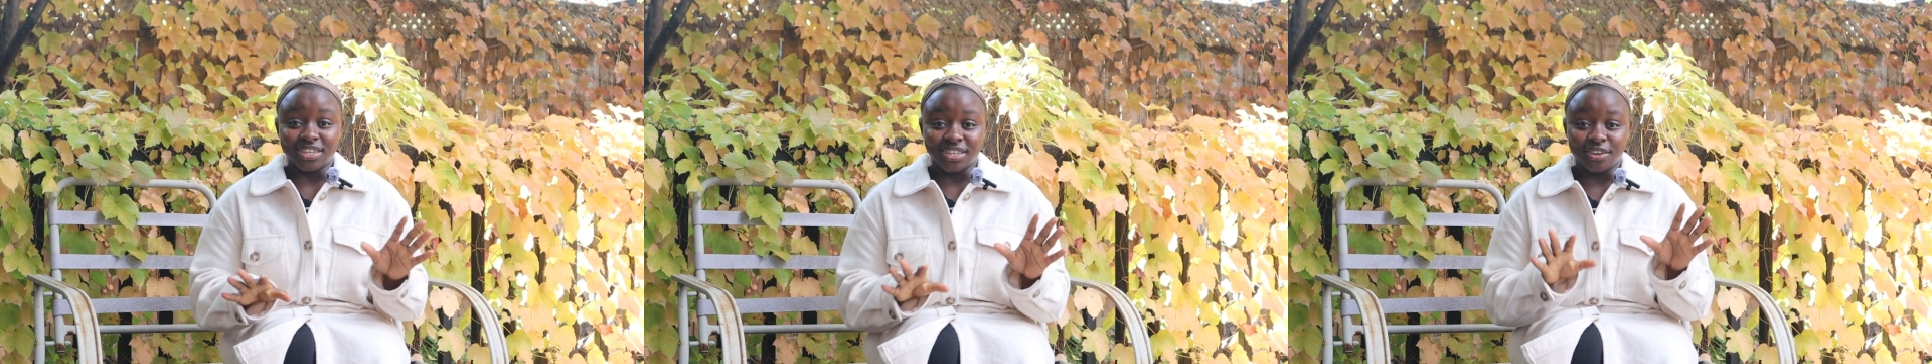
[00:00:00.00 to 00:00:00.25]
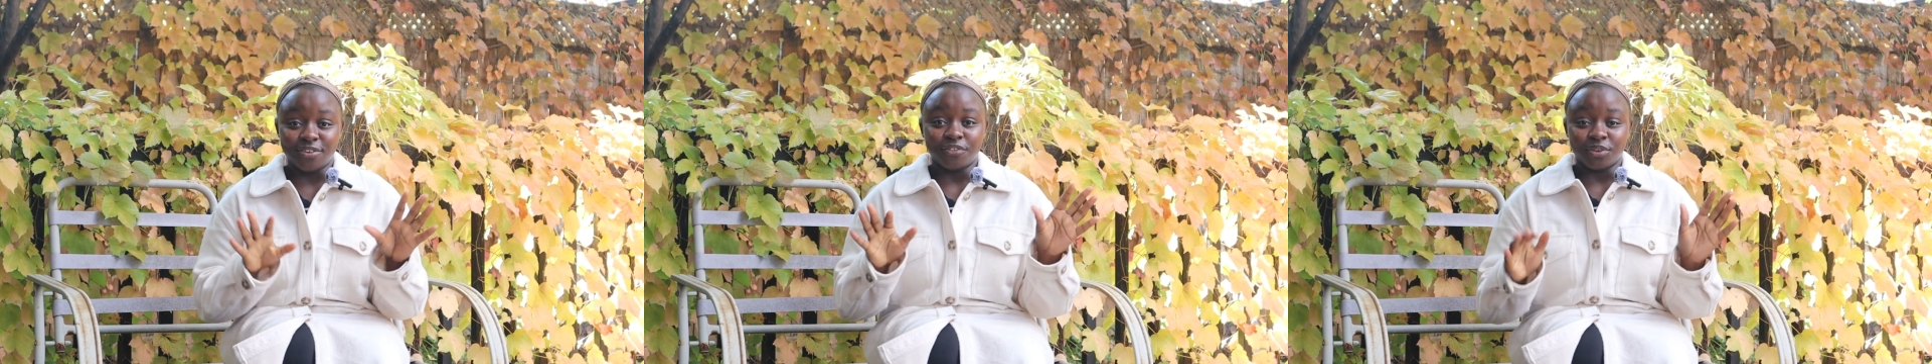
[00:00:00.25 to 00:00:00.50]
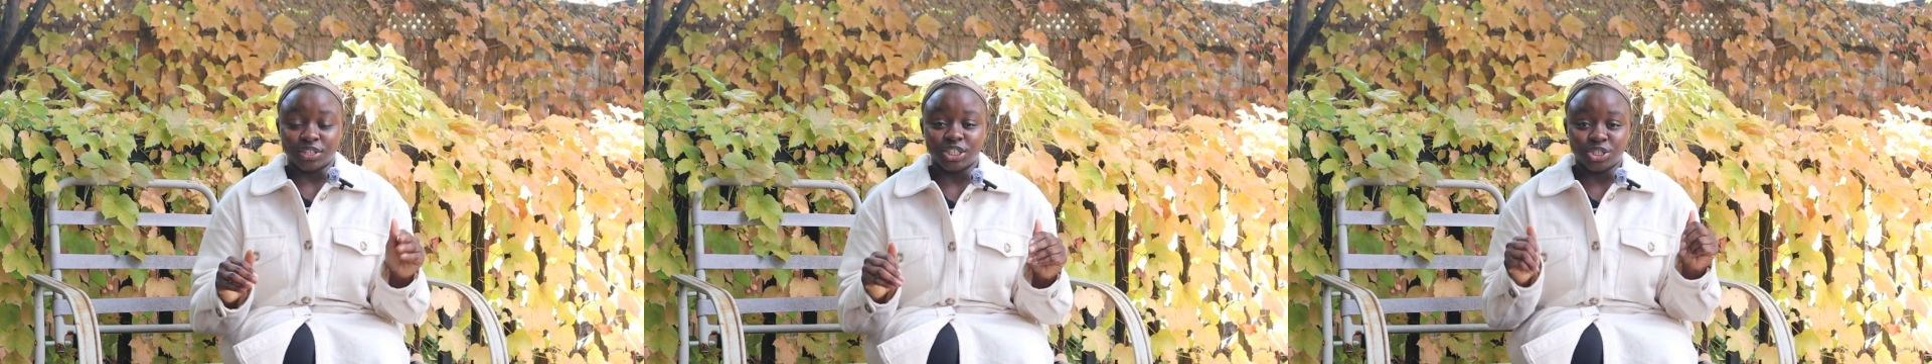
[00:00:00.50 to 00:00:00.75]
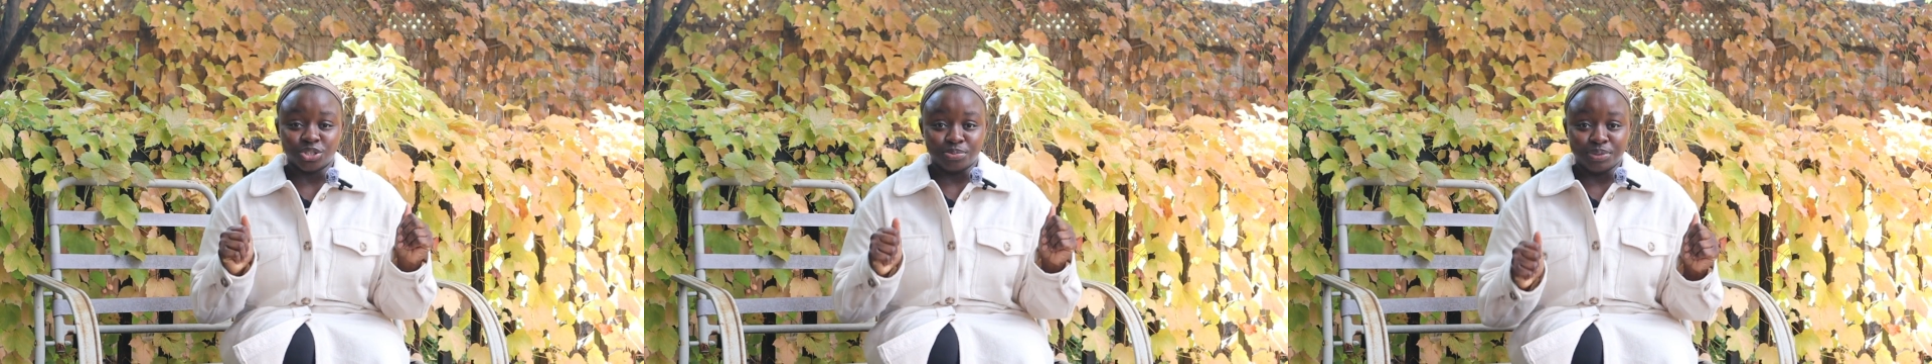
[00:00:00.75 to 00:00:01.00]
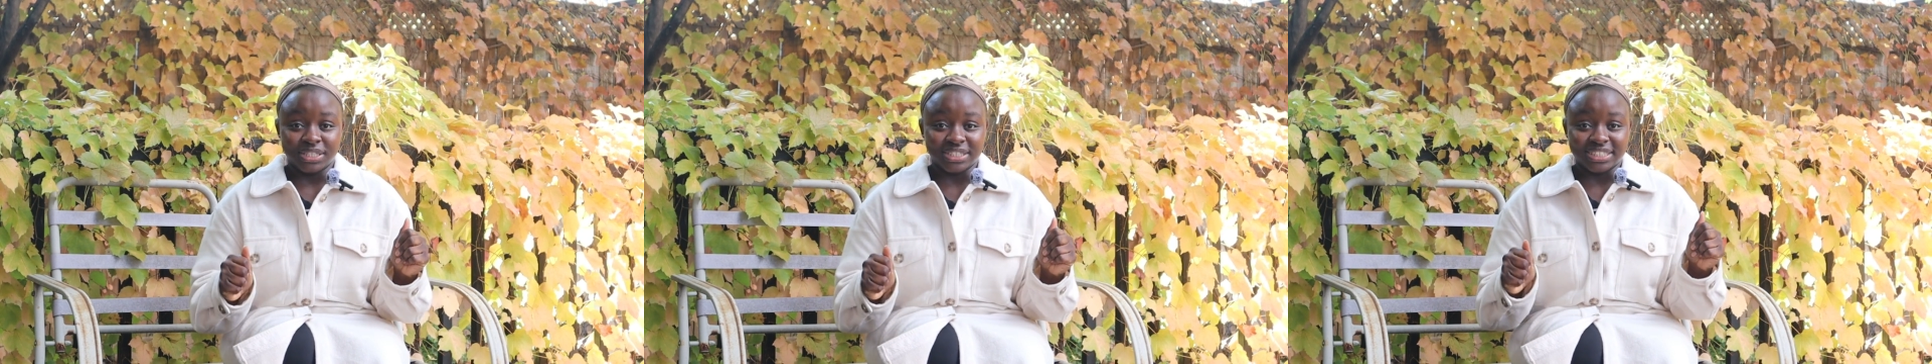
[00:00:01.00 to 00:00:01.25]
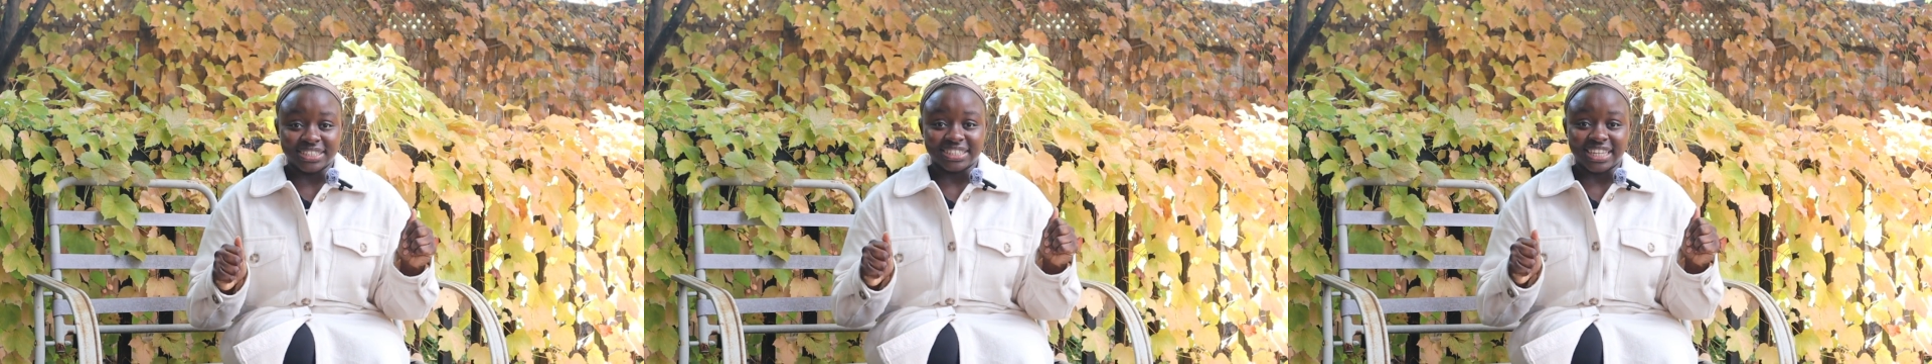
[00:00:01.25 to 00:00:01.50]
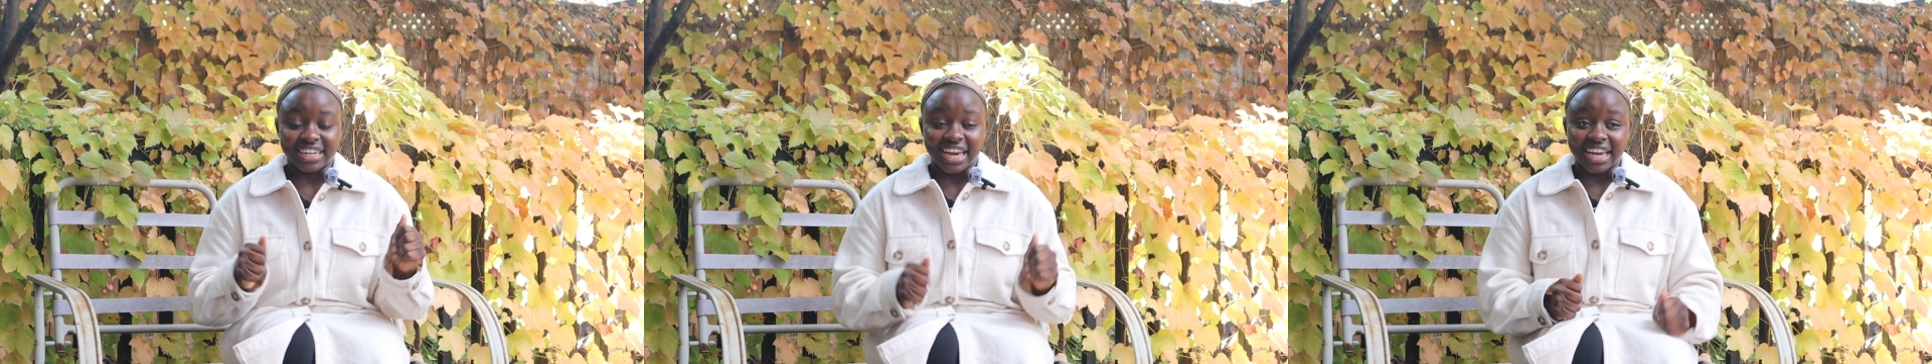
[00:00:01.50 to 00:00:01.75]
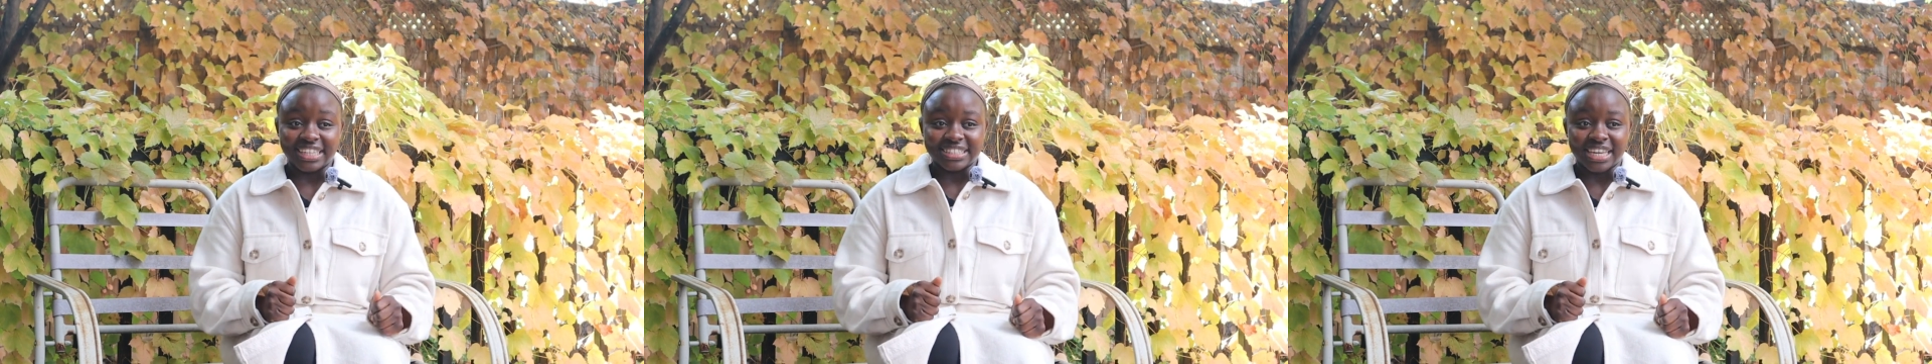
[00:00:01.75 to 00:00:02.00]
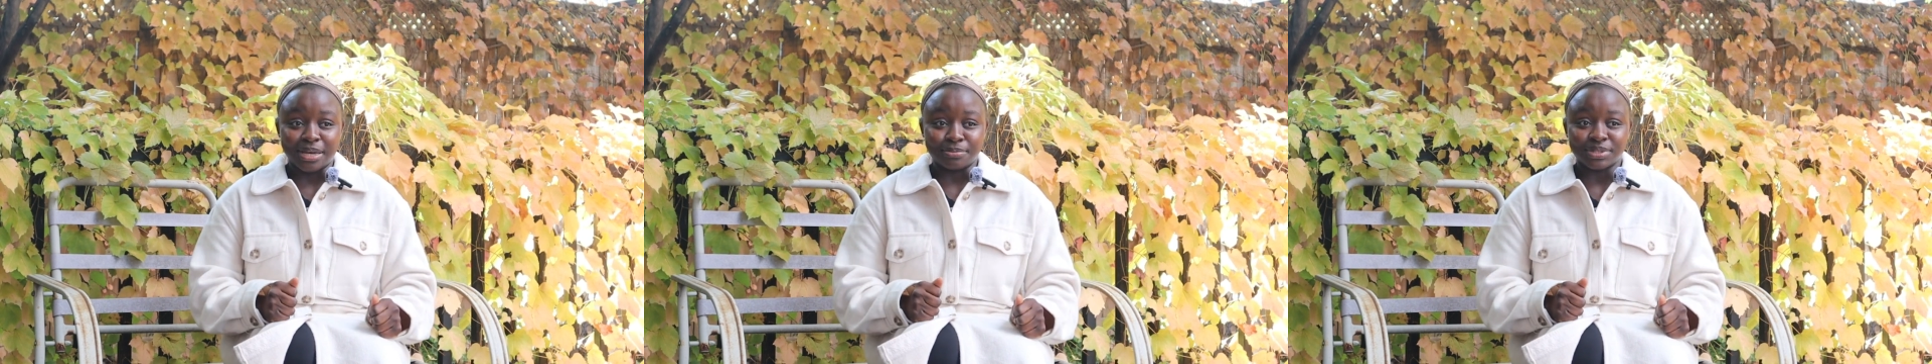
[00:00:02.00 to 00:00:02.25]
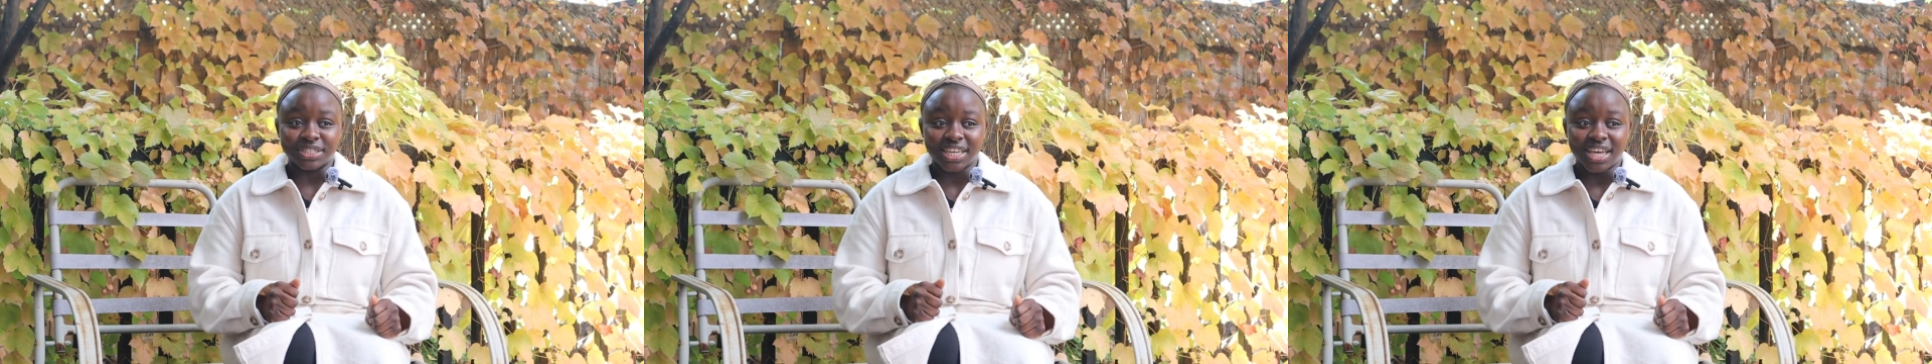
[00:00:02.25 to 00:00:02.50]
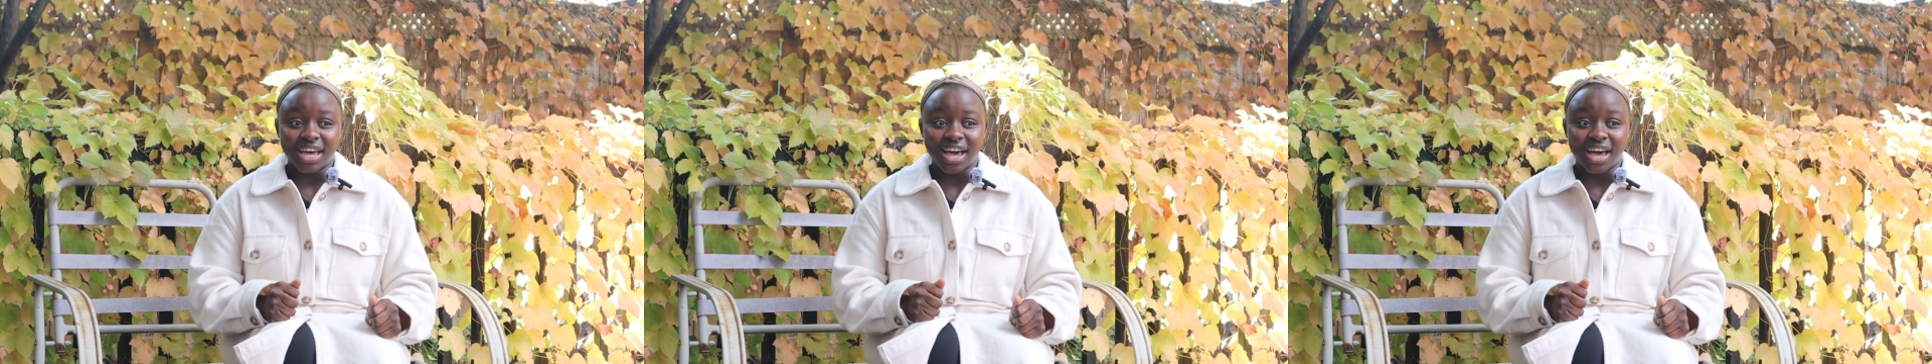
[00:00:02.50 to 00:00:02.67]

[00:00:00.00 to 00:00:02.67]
key foundational pieces and items.